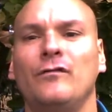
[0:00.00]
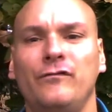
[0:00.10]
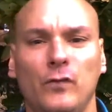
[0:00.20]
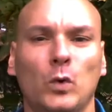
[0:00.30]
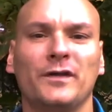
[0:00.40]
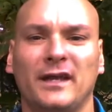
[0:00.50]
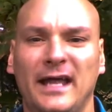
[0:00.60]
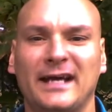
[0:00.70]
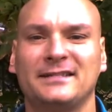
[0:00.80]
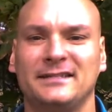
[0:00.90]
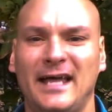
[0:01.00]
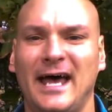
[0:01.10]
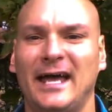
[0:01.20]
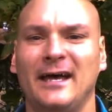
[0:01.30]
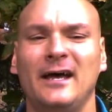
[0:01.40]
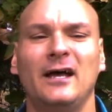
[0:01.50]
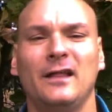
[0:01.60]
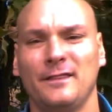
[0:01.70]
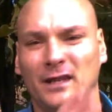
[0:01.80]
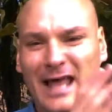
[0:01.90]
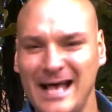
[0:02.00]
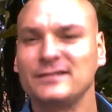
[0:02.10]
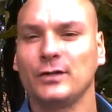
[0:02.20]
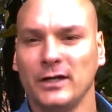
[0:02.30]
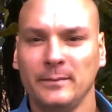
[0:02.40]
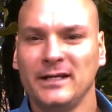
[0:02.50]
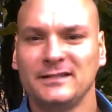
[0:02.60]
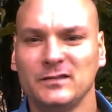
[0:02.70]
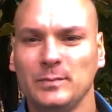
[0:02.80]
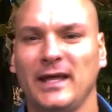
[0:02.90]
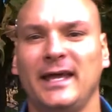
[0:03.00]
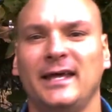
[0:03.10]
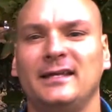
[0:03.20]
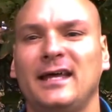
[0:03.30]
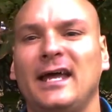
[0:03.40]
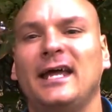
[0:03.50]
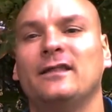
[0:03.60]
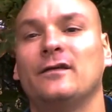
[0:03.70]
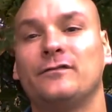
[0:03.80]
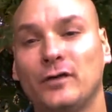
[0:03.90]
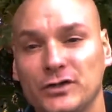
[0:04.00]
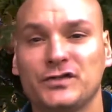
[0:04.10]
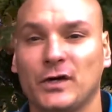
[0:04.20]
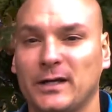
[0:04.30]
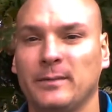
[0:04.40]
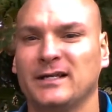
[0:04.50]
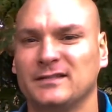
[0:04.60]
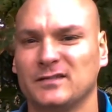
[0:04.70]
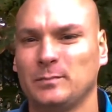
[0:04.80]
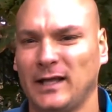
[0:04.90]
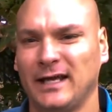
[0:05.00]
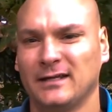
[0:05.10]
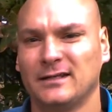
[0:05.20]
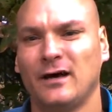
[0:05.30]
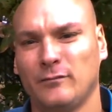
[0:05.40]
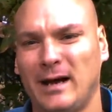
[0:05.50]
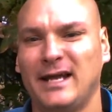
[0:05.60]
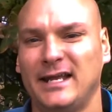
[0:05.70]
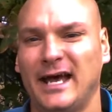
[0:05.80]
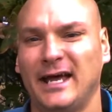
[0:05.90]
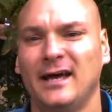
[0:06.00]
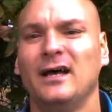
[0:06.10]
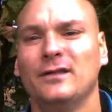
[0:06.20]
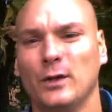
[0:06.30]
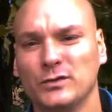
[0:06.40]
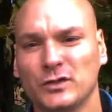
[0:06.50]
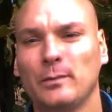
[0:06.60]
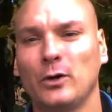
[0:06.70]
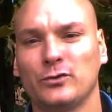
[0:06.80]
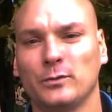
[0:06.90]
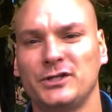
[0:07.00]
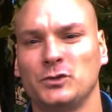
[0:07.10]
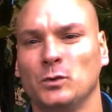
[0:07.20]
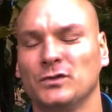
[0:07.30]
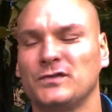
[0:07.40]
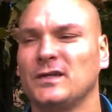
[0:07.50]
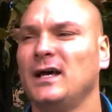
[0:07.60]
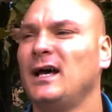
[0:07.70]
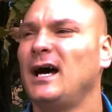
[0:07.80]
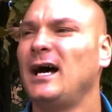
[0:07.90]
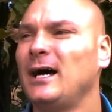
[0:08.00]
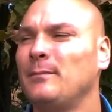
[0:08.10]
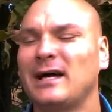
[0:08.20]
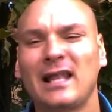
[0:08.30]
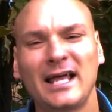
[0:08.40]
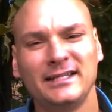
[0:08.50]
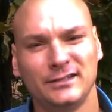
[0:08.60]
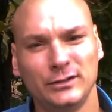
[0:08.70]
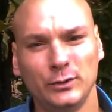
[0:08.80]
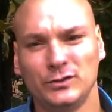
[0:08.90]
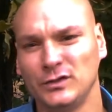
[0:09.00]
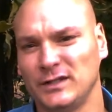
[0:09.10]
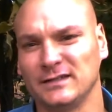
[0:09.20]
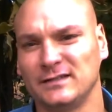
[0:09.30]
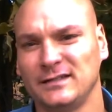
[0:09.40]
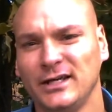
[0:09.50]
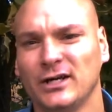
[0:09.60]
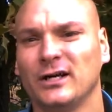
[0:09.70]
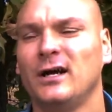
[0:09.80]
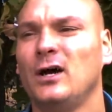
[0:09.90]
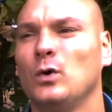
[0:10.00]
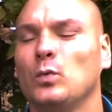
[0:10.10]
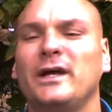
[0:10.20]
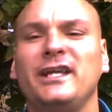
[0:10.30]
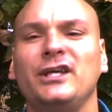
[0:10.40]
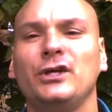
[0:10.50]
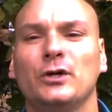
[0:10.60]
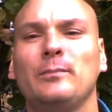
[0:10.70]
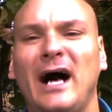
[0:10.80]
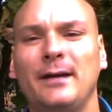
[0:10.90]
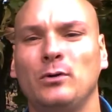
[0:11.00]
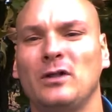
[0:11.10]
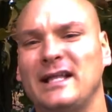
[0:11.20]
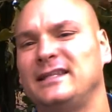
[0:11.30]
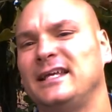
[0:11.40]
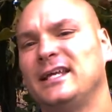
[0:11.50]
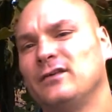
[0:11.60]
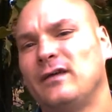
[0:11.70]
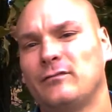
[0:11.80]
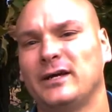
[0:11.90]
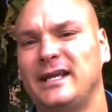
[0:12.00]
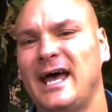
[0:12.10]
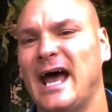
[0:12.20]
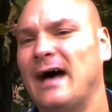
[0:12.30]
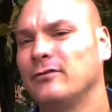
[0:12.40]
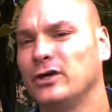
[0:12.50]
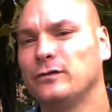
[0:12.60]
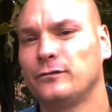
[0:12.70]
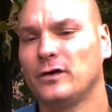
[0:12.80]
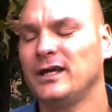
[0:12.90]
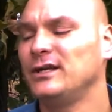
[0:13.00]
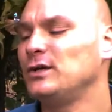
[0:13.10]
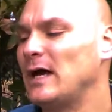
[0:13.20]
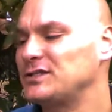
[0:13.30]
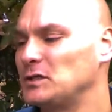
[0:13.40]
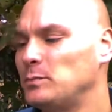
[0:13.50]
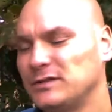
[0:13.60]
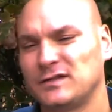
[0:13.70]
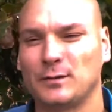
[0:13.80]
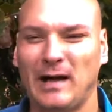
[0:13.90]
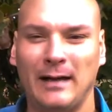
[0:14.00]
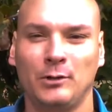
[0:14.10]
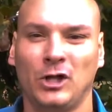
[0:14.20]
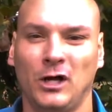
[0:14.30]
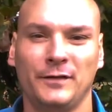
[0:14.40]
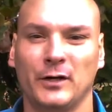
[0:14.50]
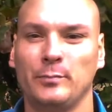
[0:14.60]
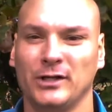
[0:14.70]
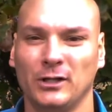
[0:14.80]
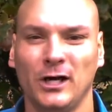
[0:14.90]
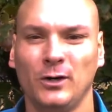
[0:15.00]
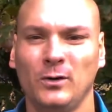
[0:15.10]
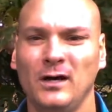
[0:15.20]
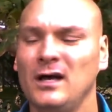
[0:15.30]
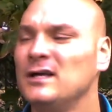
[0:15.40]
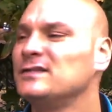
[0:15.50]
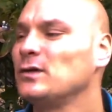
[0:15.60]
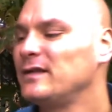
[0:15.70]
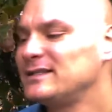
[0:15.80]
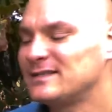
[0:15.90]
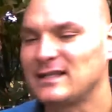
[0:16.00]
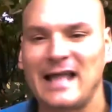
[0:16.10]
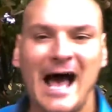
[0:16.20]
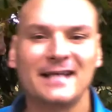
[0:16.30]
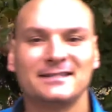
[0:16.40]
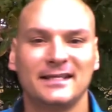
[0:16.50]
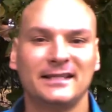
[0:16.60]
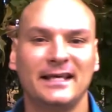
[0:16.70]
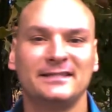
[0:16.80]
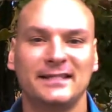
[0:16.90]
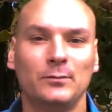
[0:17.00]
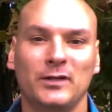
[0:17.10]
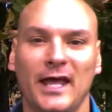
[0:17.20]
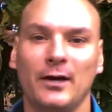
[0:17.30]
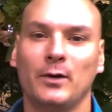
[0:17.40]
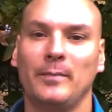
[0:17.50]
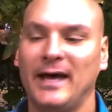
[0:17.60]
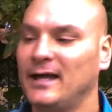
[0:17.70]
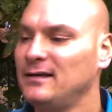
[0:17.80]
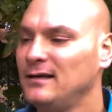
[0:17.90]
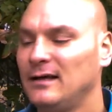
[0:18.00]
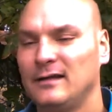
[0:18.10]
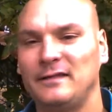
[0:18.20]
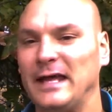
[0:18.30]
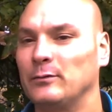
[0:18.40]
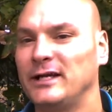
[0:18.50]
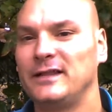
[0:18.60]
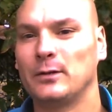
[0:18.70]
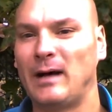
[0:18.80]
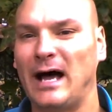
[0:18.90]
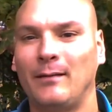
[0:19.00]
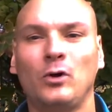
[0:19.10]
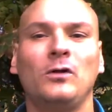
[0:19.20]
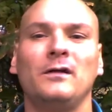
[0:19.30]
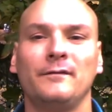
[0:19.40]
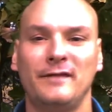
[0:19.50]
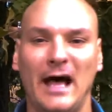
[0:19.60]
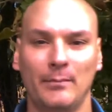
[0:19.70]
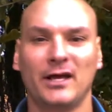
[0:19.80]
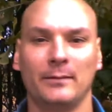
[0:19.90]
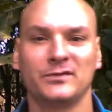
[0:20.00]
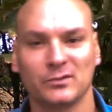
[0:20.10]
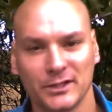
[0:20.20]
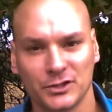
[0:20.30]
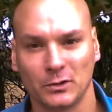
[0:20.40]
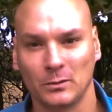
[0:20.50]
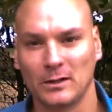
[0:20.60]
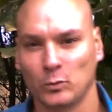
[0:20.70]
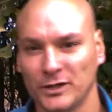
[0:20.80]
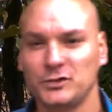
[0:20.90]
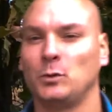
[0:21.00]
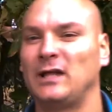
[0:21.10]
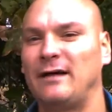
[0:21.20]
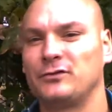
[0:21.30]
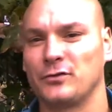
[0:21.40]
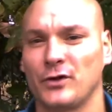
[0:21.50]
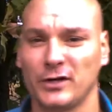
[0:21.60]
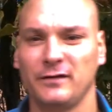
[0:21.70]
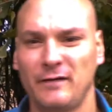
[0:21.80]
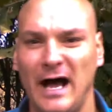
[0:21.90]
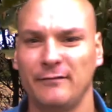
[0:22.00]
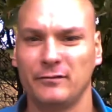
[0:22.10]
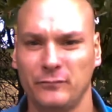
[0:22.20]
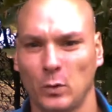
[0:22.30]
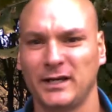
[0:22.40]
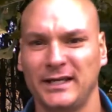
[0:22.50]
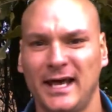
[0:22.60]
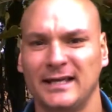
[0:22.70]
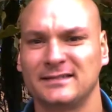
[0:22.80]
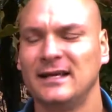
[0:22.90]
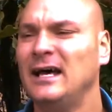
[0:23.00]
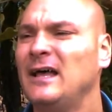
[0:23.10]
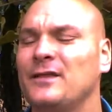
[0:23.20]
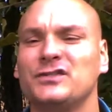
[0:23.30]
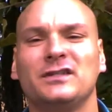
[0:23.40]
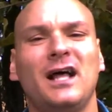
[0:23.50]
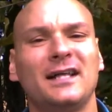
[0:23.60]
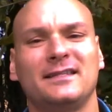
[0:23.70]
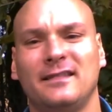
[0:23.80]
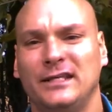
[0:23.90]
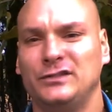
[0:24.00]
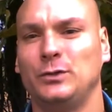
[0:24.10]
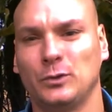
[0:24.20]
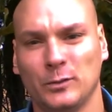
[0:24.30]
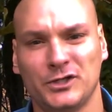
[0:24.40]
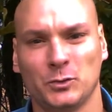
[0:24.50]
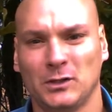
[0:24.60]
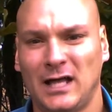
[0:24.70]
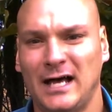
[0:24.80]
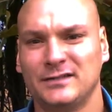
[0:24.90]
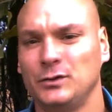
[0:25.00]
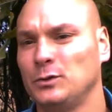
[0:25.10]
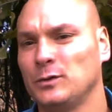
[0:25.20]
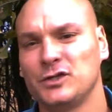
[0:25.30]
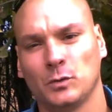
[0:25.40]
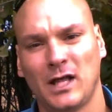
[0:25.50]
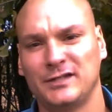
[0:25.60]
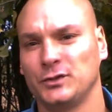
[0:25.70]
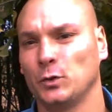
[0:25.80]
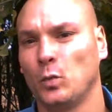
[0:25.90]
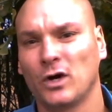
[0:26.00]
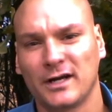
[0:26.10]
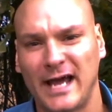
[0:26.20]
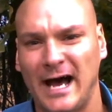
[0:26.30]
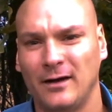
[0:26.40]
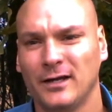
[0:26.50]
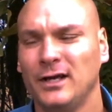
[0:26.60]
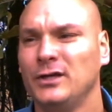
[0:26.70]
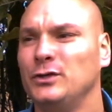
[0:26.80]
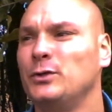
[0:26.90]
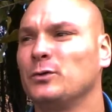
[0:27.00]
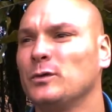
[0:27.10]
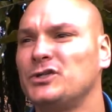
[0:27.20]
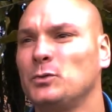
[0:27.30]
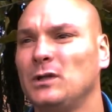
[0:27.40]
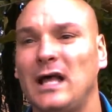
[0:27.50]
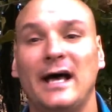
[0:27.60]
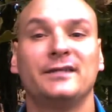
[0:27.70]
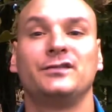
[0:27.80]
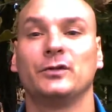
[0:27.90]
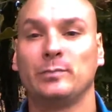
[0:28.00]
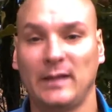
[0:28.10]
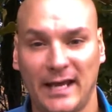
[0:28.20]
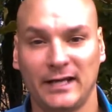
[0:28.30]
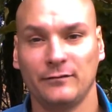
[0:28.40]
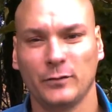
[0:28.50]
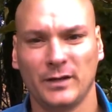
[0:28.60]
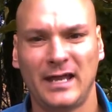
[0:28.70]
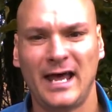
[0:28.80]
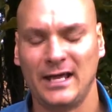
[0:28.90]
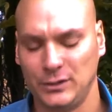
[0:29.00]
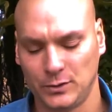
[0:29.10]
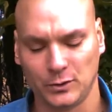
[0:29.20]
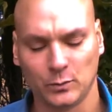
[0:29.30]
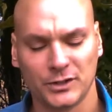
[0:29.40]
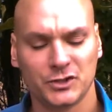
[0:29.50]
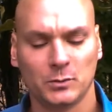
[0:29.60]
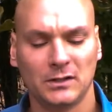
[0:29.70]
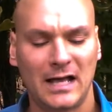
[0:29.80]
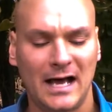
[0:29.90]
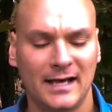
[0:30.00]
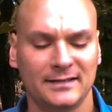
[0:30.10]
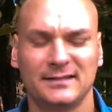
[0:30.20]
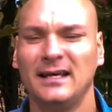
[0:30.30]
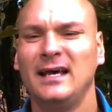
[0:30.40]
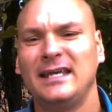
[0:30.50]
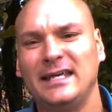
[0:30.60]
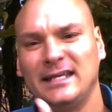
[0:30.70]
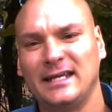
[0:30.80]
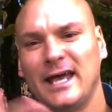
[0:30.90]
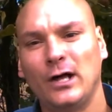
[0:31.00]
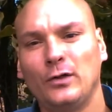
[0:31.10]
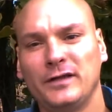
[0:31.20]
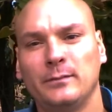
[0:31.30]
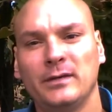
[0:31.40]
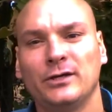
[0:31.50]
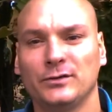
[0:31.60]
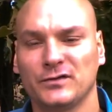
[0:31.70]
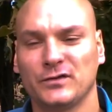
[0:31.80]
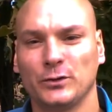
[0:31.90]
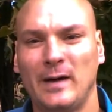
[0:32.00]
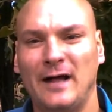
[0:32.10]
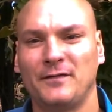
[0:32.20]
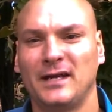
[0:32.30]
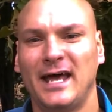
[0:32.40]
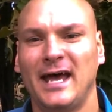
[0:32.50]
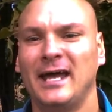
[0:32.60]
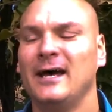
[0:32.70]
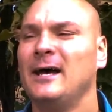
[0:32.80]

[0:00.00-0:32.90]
for the next day. The last 30 minutes is planned, and the first 30 minutes is planned of my day. Those are both rituals. I'd like you to consider reading your Bible at the end of every day. I have a good friend who actually puts their Bible on their pillow so that it's the last thing they see when they go to bed. They read their Bible. That becomes a ritual after 35 to 40 days. There's lots of things you can ritualize. You can ritualize your workout. You can ritualize your planning for the day. You can ritualize eating healthy meals throughout the day.